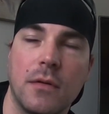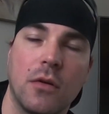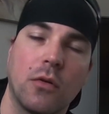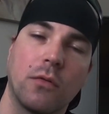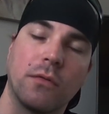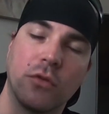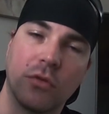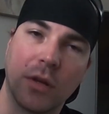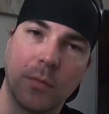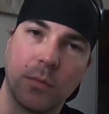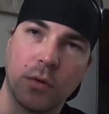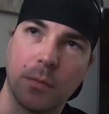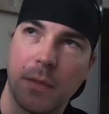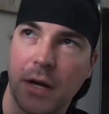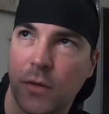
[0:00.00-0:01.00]
or you could
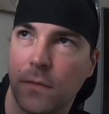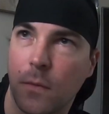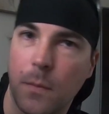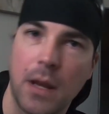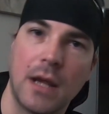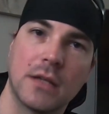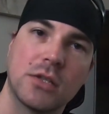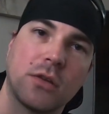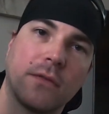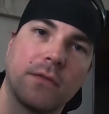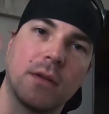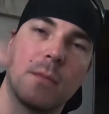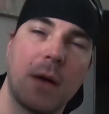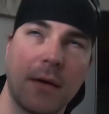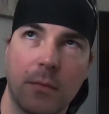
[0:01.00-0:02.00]
put microphone plus or
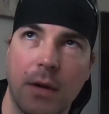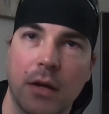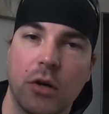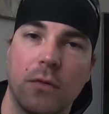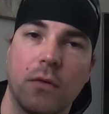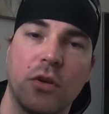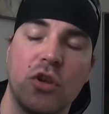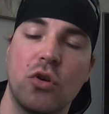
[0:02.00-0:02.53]
with power microphone,